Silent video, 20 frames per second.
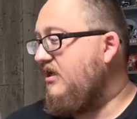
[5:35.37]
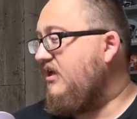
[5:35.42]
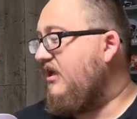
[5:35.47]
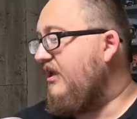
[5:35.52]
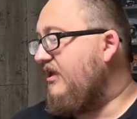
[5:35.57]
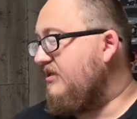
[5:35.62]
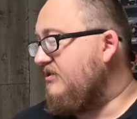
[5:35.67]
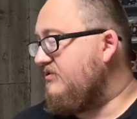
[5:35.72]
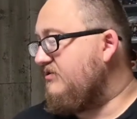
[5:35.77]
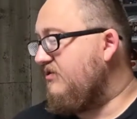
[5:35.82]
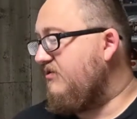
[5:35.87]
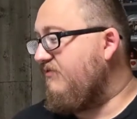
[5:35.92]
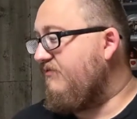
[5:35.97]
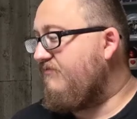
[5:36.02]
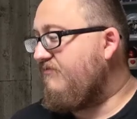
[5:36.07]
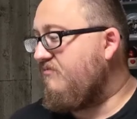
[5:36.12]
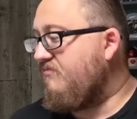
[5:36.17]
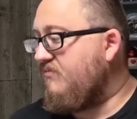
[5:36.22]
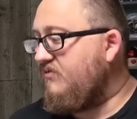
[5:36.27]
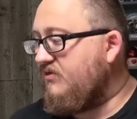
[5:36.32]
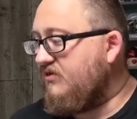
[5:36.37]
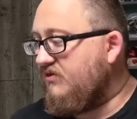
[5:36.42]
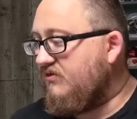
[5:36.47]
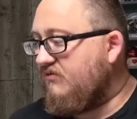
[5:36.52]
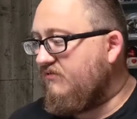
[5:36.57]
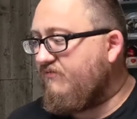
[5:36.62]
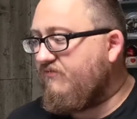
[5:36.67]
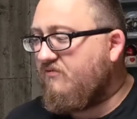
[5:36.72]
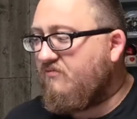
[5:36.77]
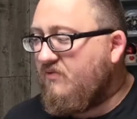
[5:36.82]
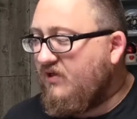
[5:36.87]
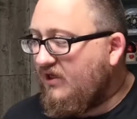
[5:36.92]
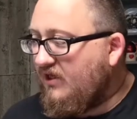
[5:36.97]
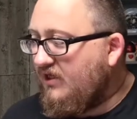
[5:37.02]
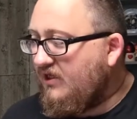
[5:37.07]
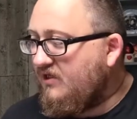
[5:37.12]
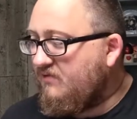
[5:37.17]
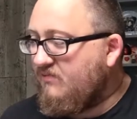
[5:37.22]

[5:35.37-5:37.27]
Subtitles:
And so for me,